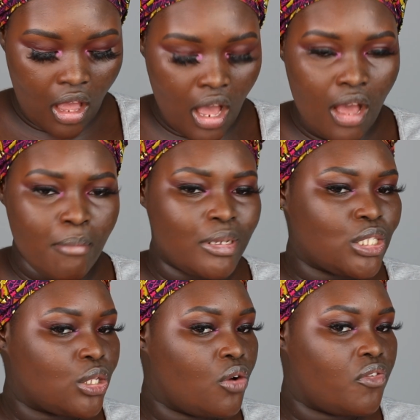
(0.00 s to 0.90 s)

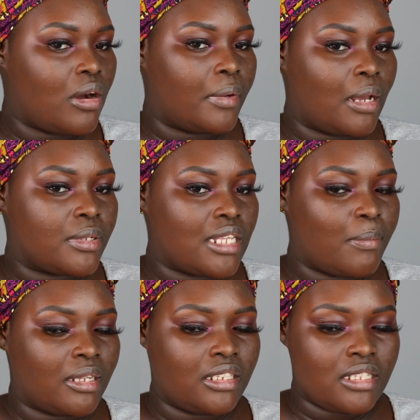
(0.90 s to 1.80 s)
But so far what I would say
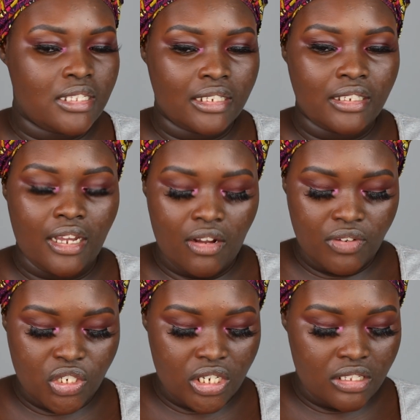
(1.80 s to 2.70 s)
about this is that the
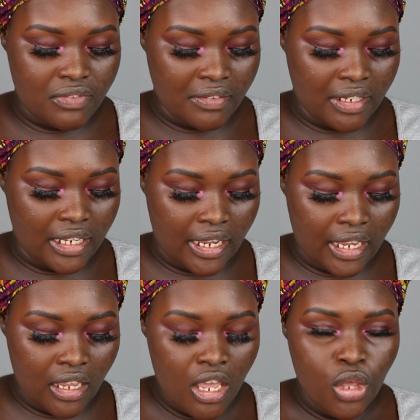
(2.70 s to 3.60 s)
coverage is very
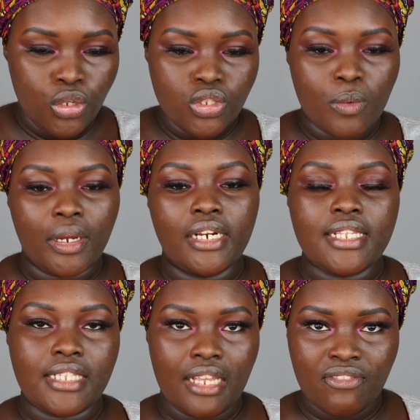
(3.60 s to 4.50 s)
light, so we're gonna
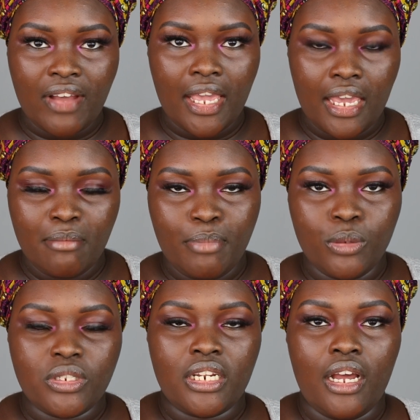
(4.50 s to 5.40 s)
see if I can
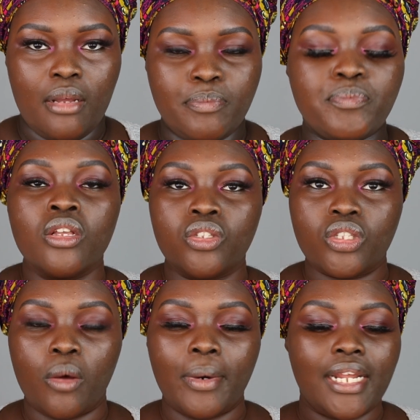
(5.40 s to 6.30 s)
build it up.
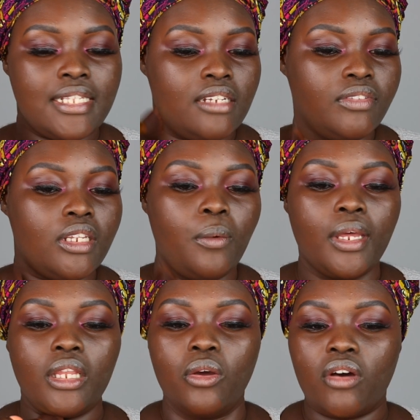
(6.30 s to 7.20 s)
So what I did really
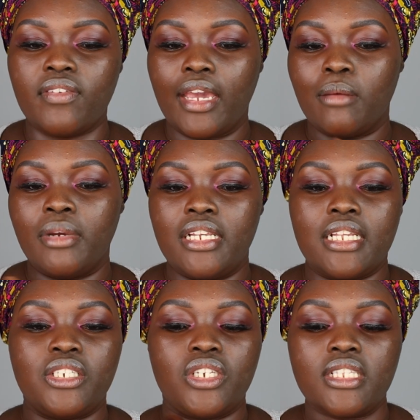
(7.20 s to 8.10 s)
quickly off camera is
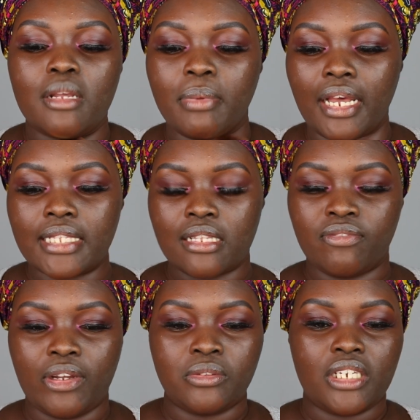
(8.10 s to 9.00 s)
I just applied some
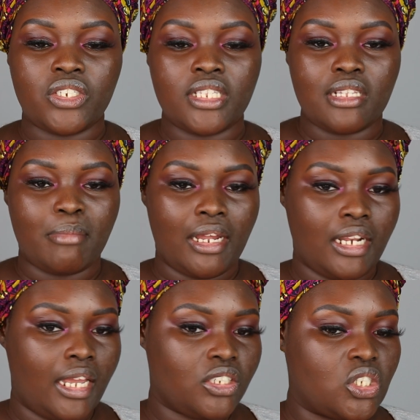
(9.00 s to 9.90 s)
foundation to my
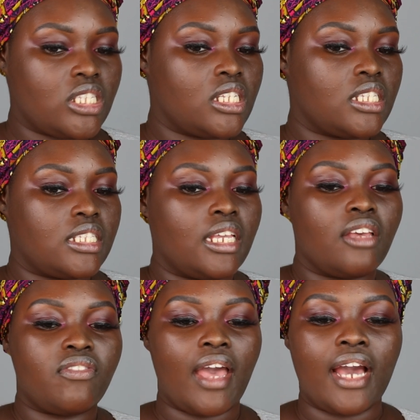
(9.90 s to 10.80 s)
neck just to see
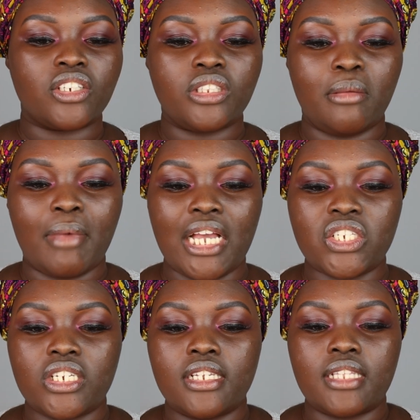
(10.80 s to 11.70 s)
if it actually matches.